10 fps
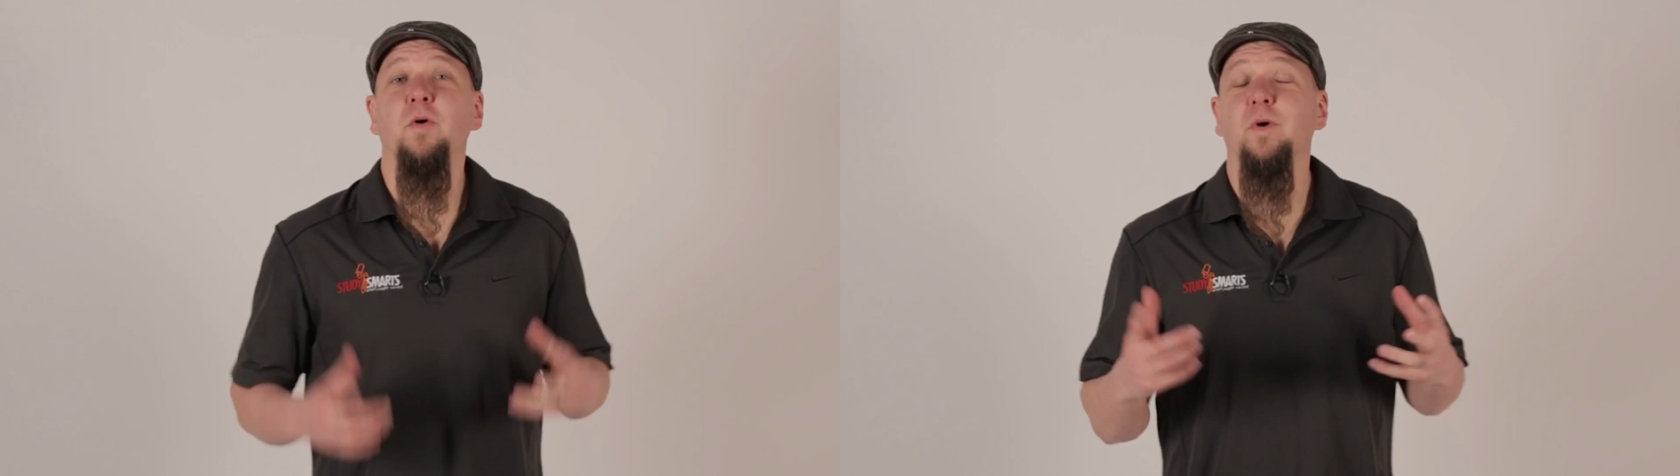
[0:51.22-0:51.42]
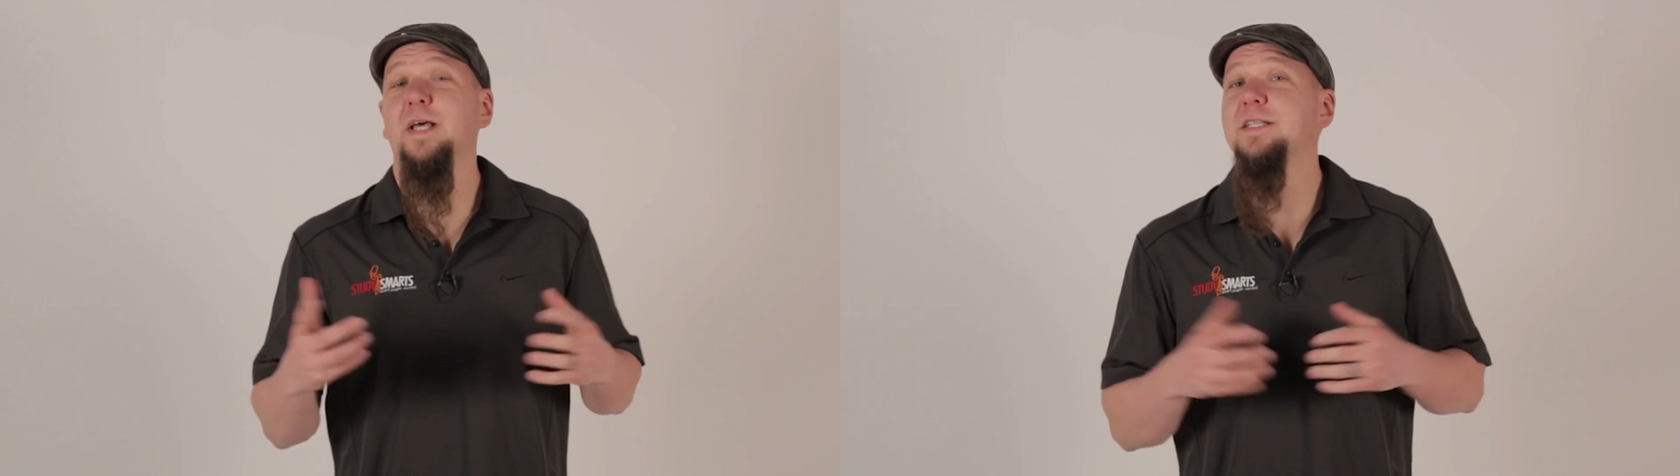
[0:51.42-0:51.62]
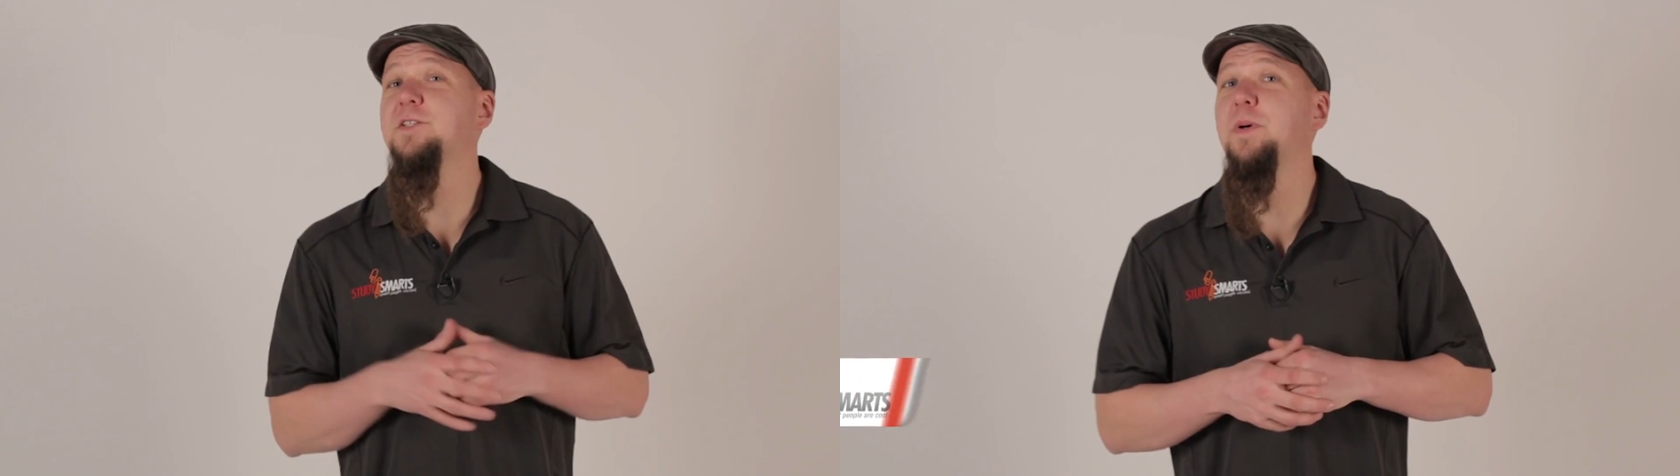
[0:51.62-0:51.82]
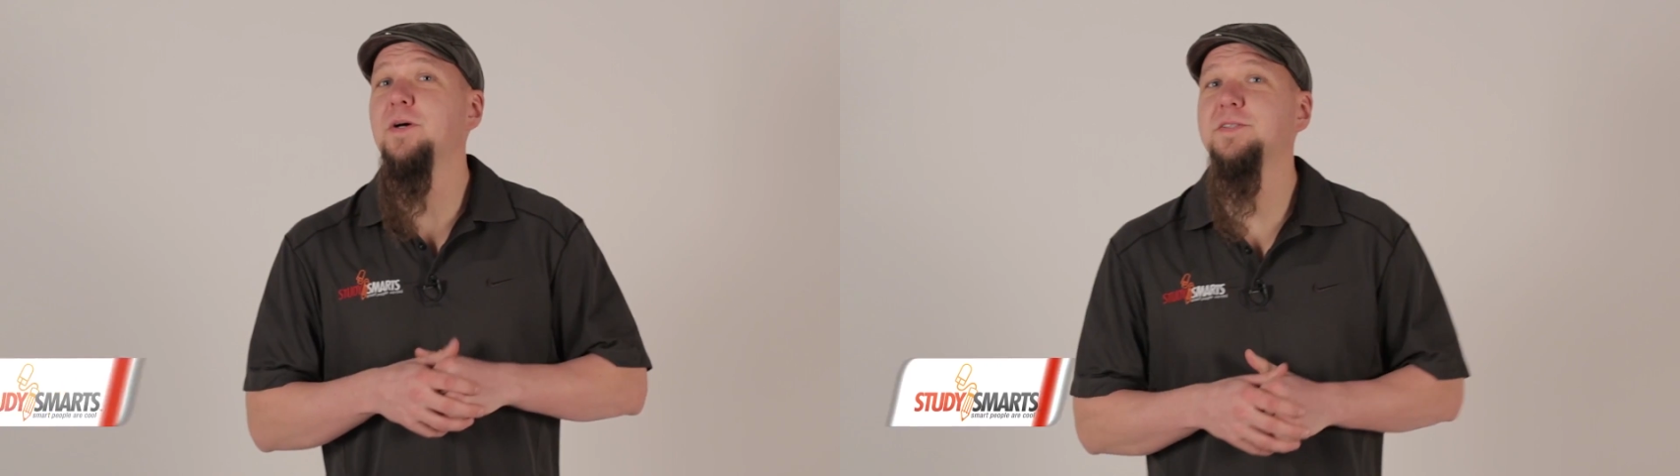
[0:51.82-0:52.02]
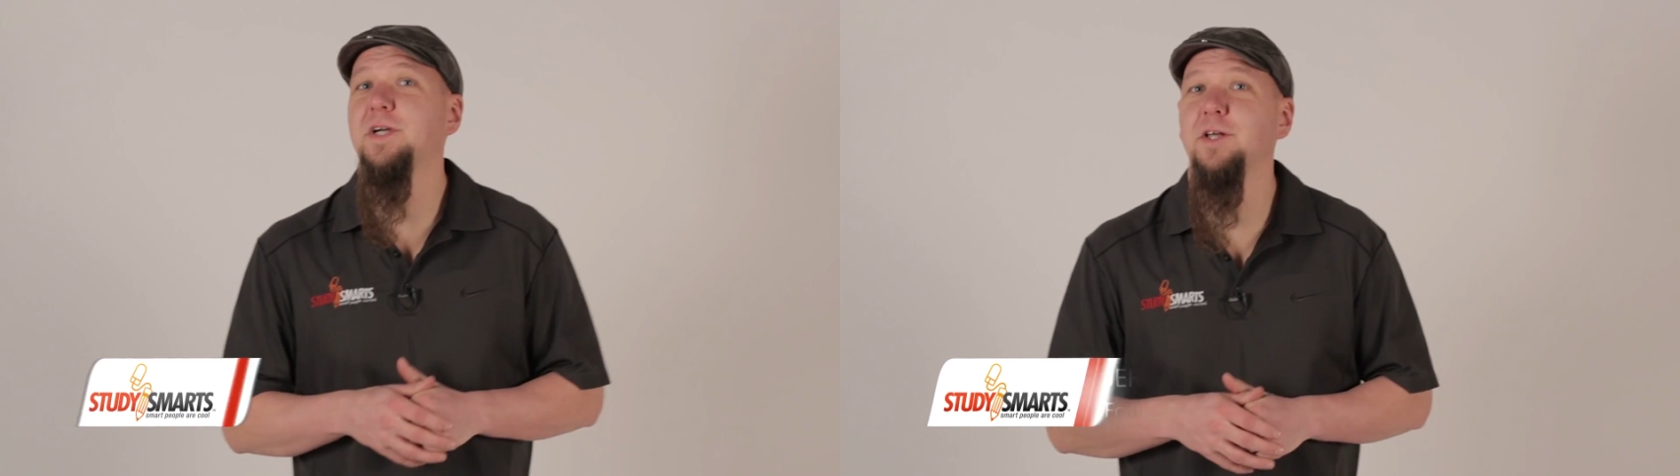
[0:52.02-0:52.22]
Well, I
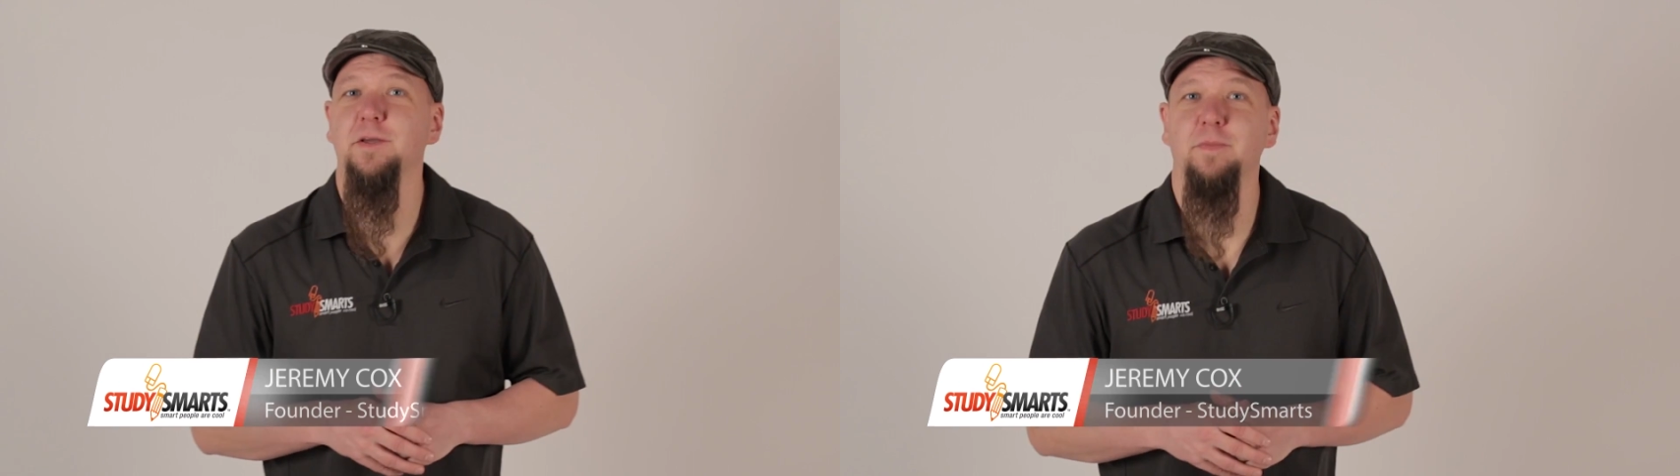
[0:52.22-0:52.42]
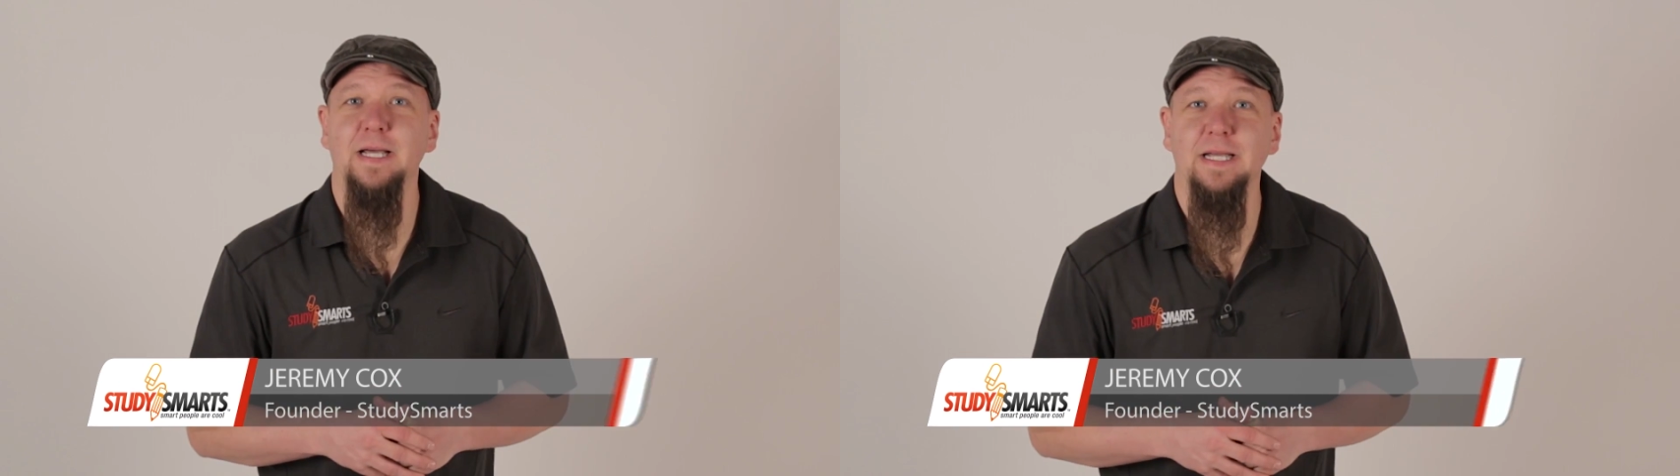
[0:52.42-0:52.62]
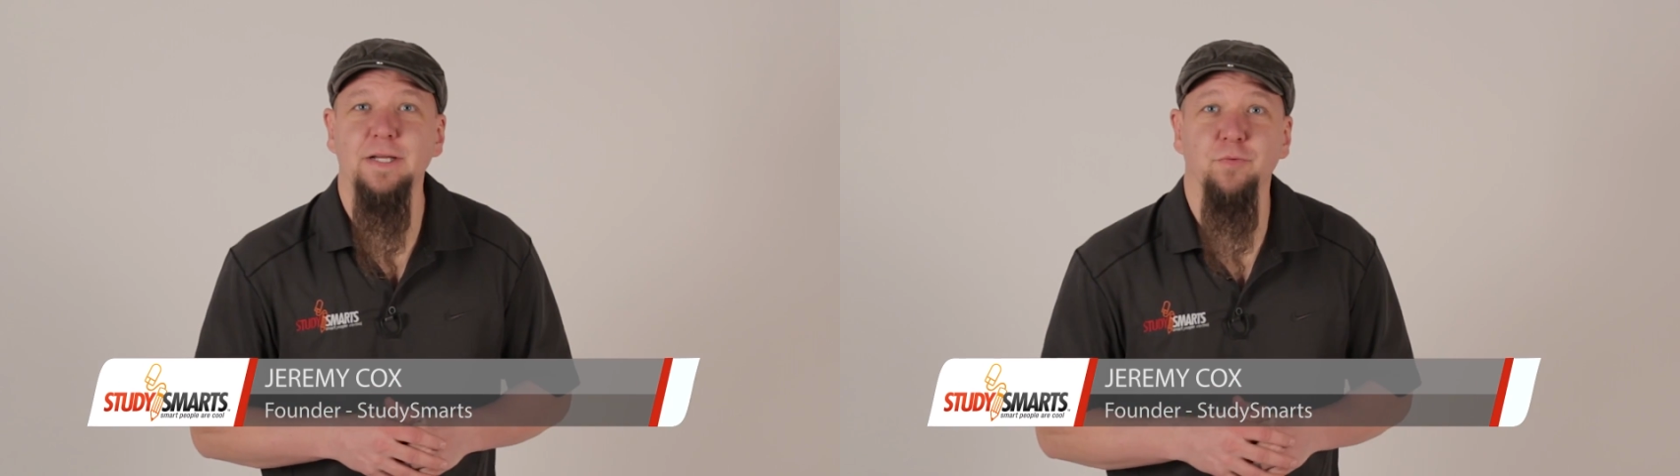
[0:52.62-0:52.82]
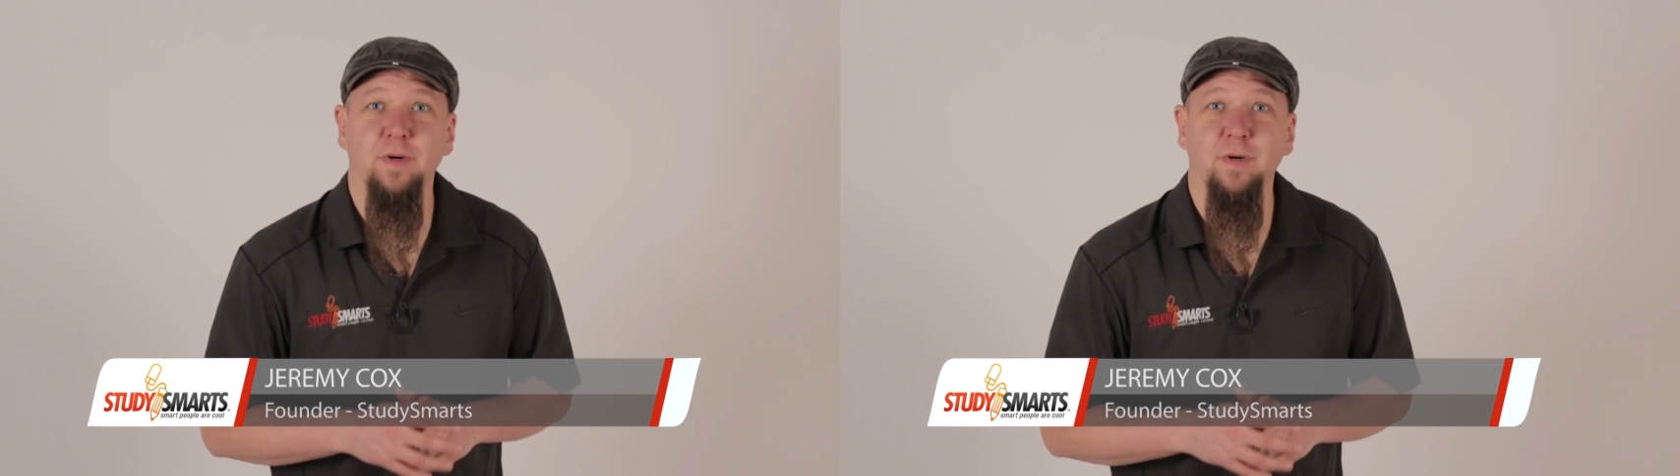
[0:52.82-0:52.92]
suppose calling my